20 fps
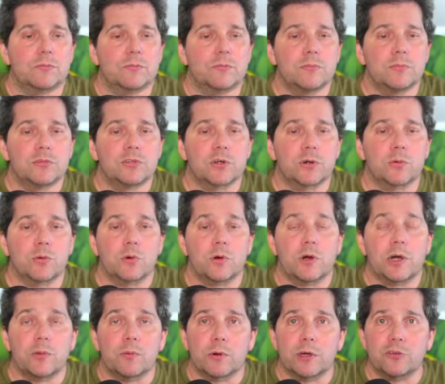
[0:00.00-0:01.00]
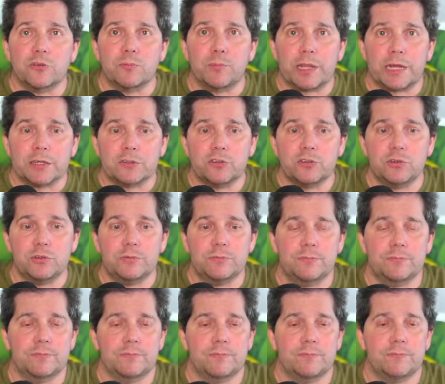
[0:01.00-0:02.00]
So what does black do?
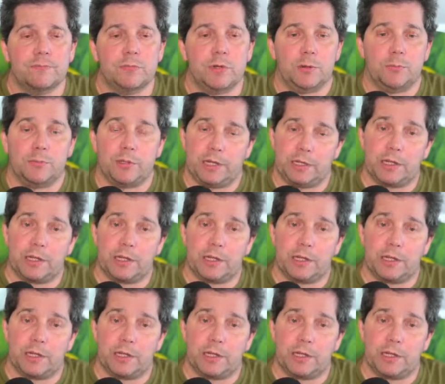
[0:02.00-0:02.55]
Well, black